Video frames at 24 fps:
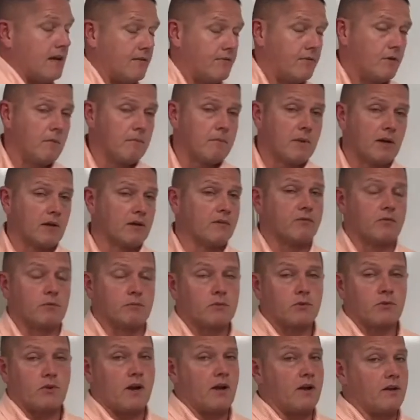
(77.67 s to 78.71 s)
If you're building from
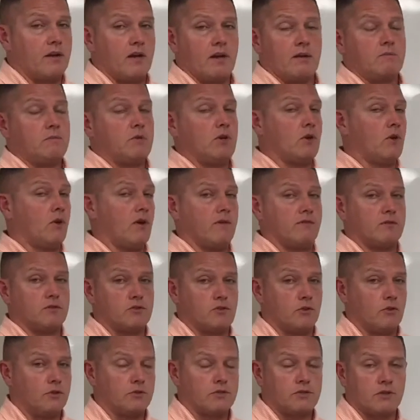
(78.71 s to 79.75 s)
the ground up, you don't have a
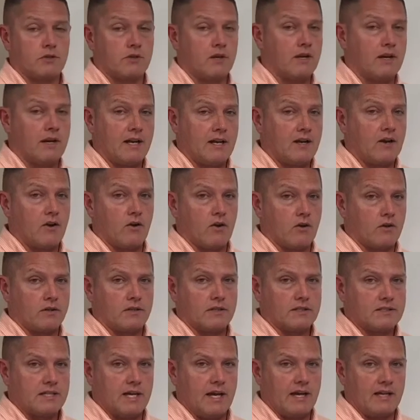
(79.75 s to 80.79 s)
choice. You're going to need an
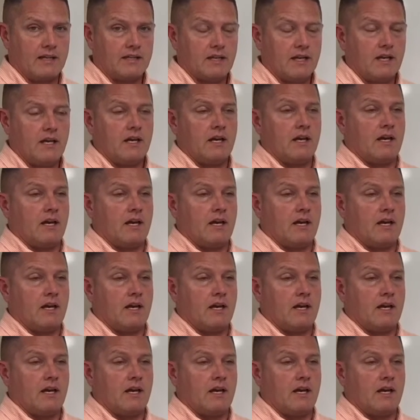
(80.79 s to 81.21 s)
architect.